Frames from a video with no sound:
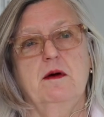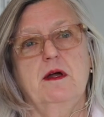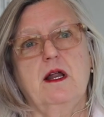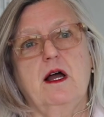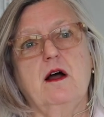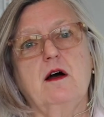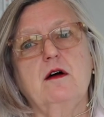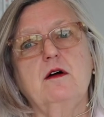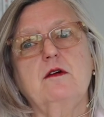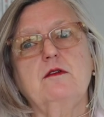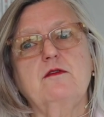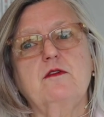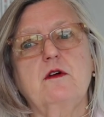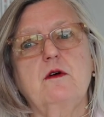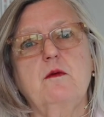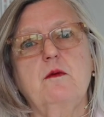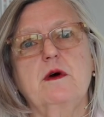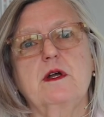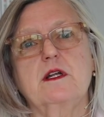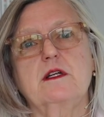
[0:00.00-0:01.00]
But I
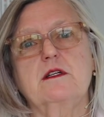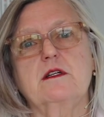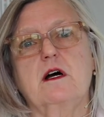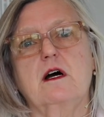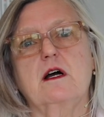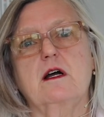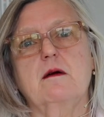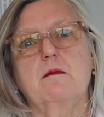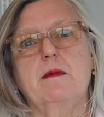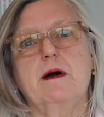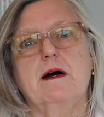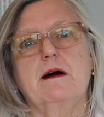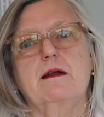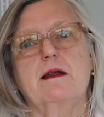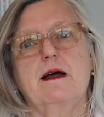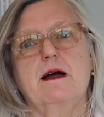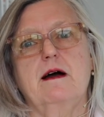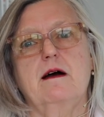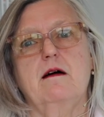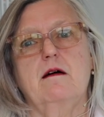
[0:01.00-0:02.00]
also want to talk
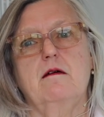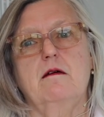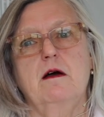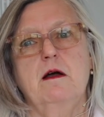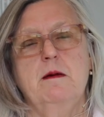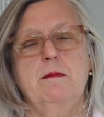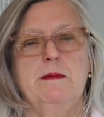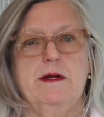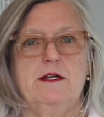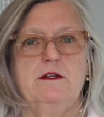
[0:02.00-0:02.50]
about how